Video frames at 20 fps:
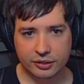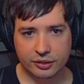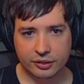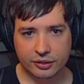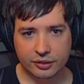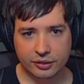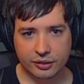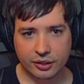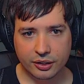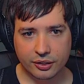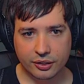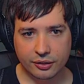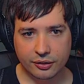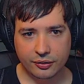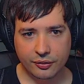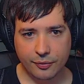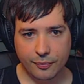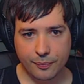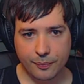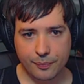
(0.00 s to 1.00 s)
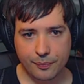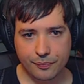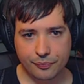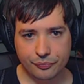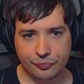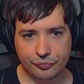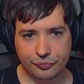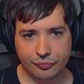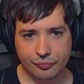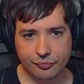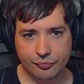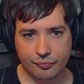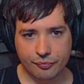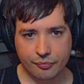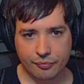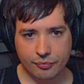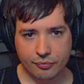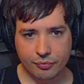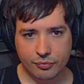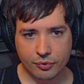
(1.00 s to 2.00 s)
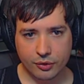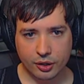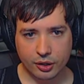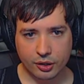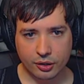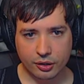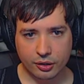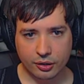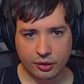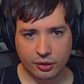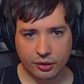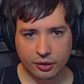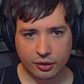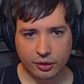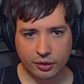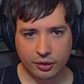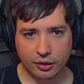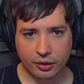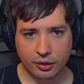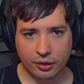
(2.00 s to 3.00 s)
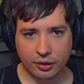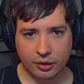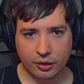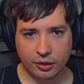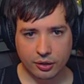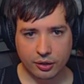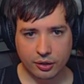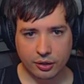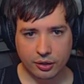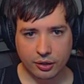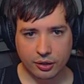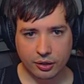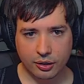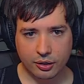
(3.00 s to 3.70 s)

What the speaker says: Nobody speaks.